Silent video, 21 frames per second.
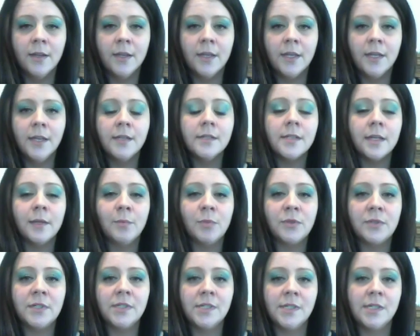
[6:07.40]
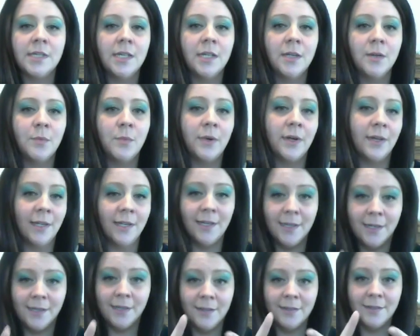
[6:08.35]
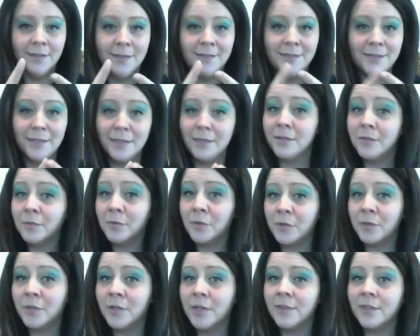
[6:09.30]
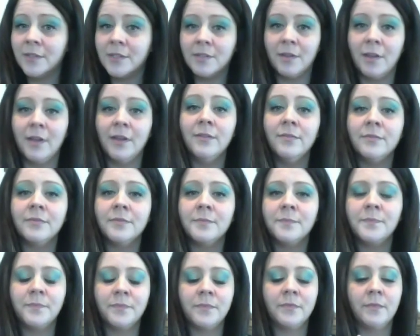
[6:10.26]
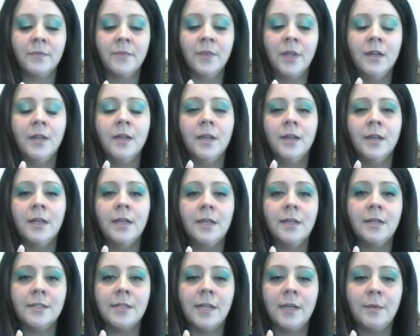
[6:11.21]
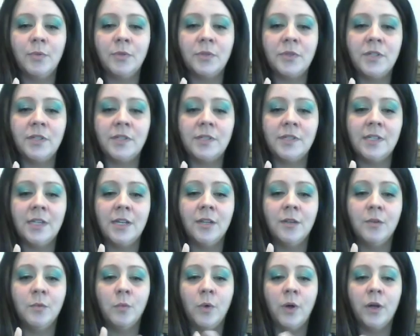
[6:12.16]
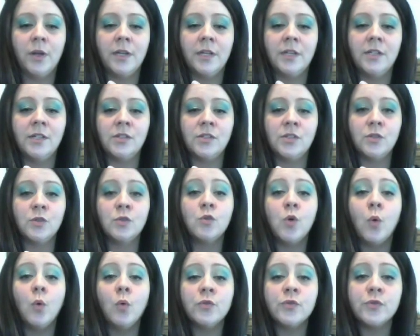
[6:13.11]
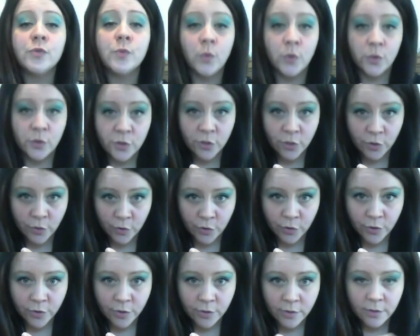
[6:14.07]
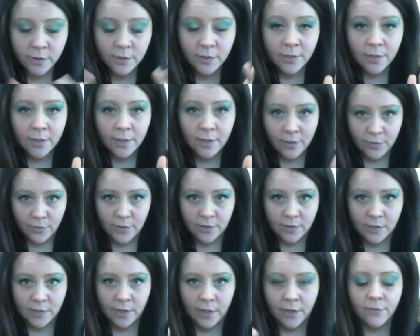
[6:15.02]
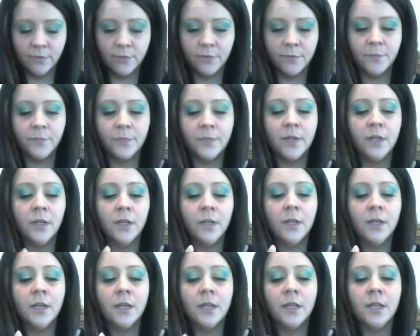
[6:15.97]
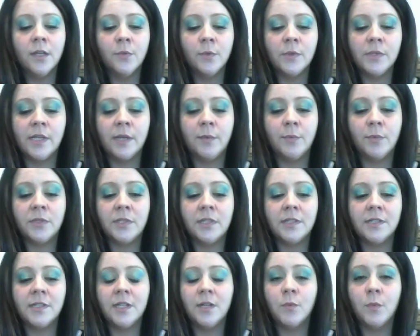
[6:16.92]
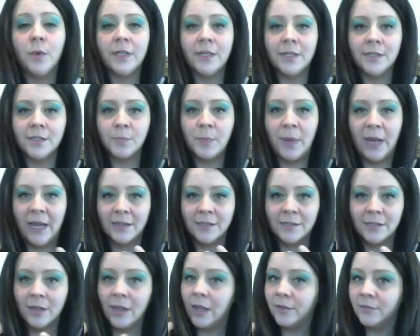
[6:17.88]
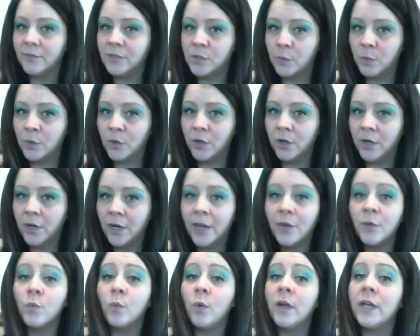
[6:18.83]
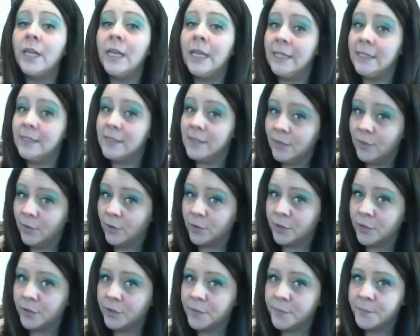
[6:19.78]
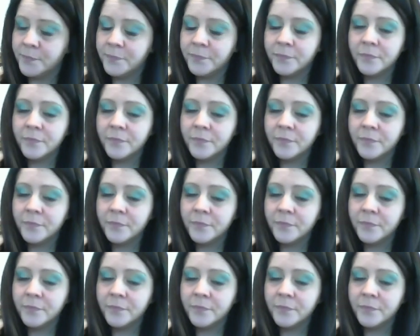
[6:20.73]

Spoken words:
He is able to see what he didn't learn in this life. He is able to see what his goals were to learn in this life. He was able to see what his past lives were and what he did learn.